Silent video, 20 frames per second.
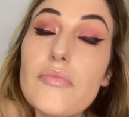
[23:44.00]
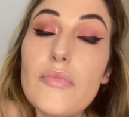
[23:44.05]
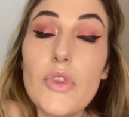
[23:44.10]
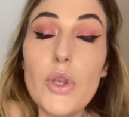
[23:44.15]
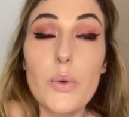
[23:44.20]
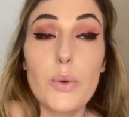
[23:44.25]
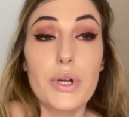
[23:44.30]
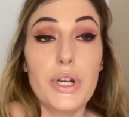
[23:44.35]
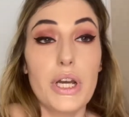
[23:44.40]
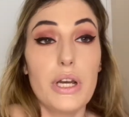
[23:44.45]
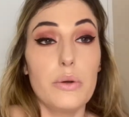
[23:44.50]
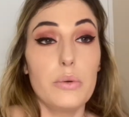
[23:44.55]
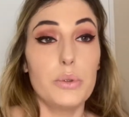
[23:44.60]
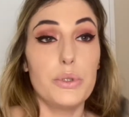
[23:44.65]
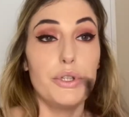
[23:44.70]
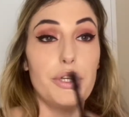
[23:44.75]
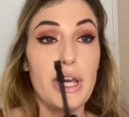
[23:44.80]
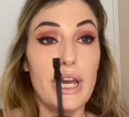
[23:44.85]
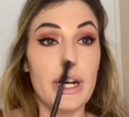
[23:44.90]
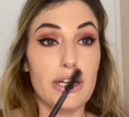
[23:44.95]
What I
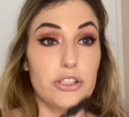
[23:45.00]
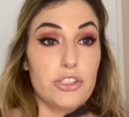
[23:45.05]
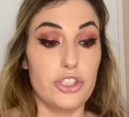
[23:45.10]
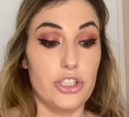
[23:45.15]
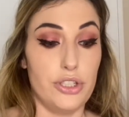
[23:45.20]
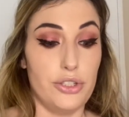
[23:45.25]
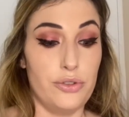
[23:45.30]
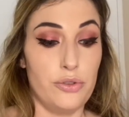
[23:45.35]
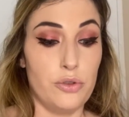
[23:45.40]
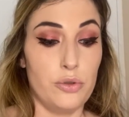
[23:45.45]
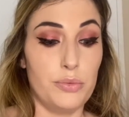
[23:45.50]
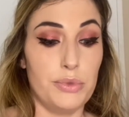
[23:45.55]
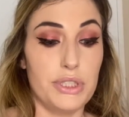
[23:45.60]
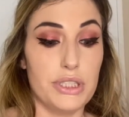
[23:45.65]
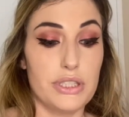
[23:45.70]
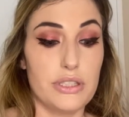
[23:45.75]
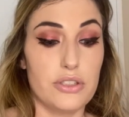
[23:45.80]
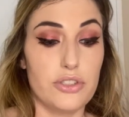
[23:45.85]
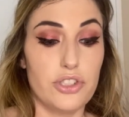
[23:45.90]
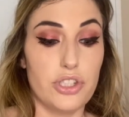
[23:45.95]
would actually normally
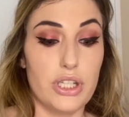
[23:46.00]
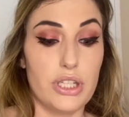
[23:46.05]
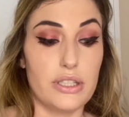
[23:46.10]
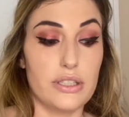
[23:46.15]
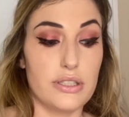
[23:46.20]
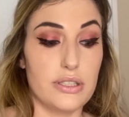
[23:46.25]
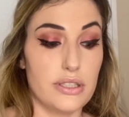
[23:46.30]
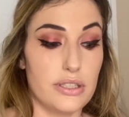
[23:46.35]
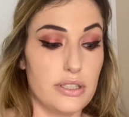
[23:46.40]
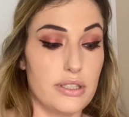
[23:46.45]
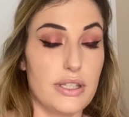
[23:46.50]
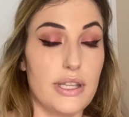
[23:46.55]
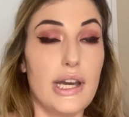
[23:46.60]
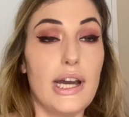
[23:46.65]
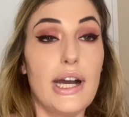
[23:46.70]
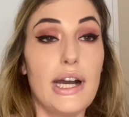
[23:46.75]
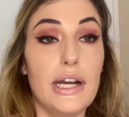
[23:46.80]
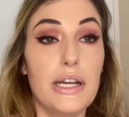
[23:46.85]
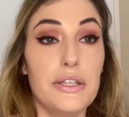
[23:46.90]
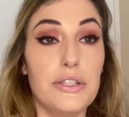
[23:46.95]
suggest is the
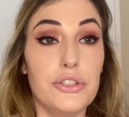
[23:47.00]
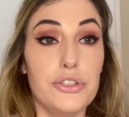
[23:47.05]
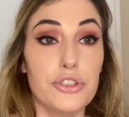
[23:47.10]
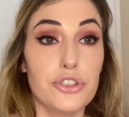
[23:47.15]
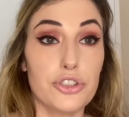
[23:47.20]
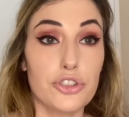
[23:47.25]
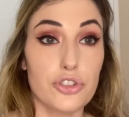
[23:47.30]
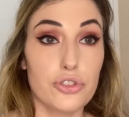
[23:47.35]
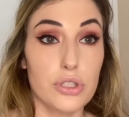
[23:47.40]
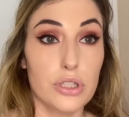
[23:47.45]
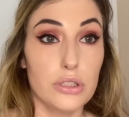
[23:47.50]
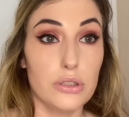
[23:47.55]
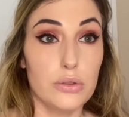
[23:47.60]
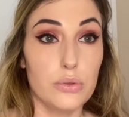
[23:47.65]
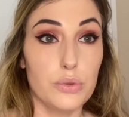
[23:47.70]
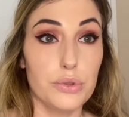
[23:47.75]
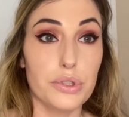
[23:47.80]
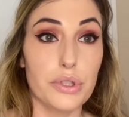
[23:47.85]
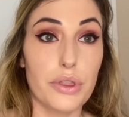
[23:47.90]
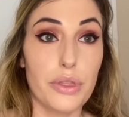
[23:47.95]
eye you struggle
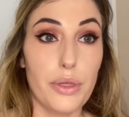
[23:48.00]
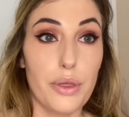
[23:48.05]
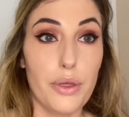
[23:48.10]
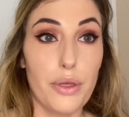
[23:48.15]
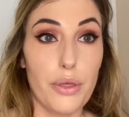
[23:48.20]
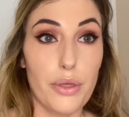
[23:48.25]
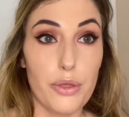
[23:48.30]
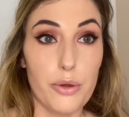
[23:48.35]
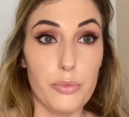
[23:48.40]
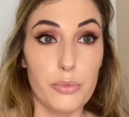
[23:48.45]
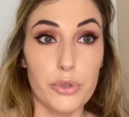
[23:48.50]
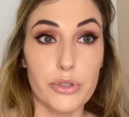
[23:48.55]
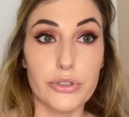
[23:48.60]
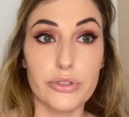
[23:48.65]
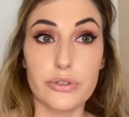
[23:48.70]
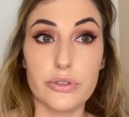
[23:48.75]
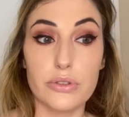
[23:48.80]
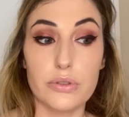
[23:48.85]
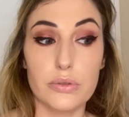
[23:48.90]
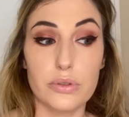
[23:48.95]
with the
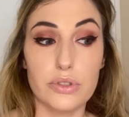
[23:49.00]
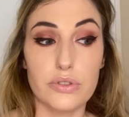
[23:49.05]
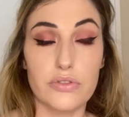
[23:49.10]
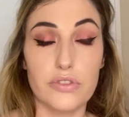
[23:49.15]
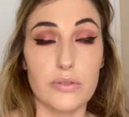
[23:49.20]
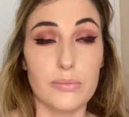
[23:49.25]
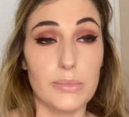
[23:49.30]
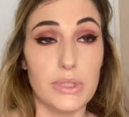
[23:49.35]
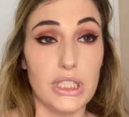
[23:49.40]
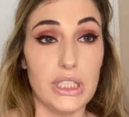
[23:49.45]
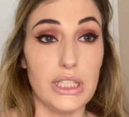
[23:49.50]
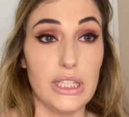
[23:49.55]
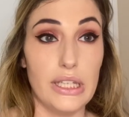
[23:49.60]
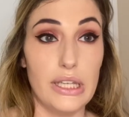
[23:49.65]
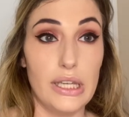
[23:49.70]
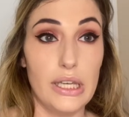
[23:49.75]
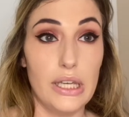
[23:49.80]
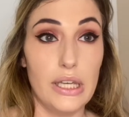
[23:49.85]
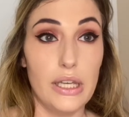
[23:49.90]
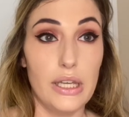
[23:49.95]
most, which for me
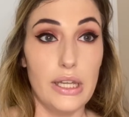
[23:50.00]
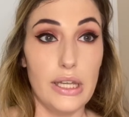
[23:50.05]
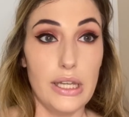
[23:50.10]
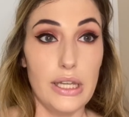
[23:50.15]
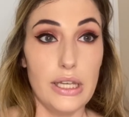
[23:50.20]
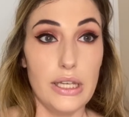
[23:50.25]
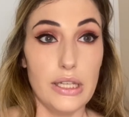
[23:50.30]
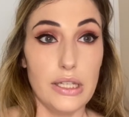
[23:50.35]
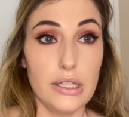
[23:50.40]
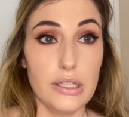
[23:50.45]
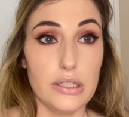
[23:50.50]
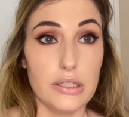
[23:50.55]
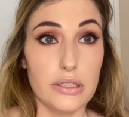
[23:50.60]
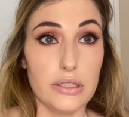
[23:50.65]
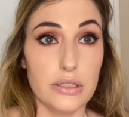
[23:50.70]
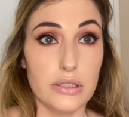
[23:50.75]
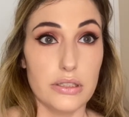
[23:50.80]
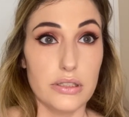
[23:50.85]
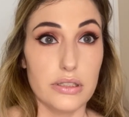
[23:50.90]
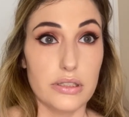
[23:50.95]

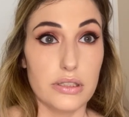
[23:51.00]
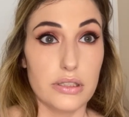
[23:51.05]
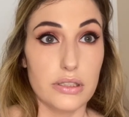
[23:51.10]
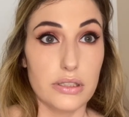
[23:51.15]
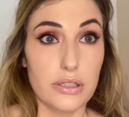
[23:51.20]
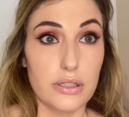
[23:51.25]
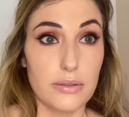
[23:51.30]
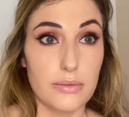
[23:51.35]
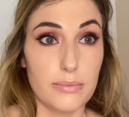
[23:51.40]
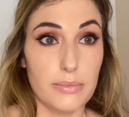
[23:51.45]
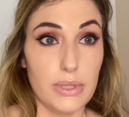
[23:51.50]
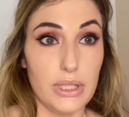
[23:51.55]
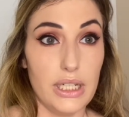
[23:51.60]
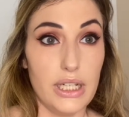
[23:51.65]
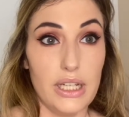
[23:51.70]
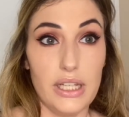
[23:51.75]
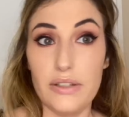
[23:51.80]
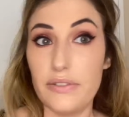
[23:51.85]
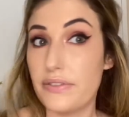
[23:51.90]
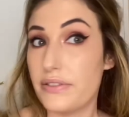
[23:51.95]
is my
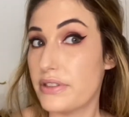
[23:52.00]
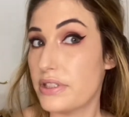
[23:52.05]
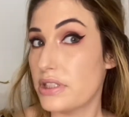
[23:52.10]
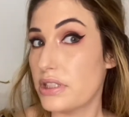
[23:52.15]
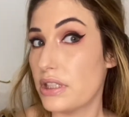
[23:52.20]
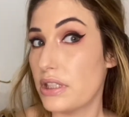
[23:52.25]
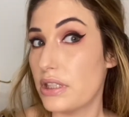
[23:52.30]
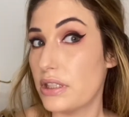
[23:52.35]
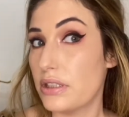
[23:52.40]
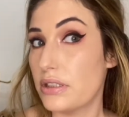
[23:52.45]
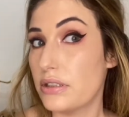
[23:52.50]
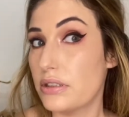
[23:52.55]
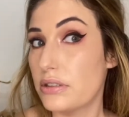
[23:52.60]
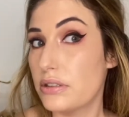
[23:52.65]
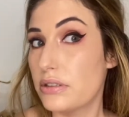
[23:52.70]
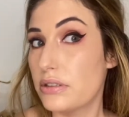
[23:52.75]
left side,